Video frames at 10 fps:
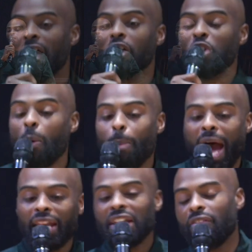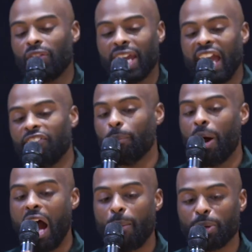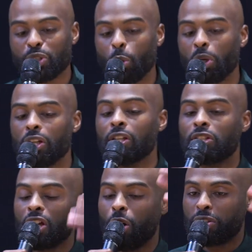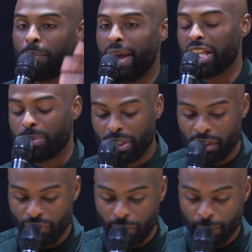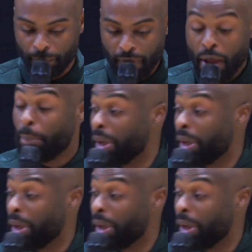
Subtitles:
Nobody never gave him an opportunity to go to management level. But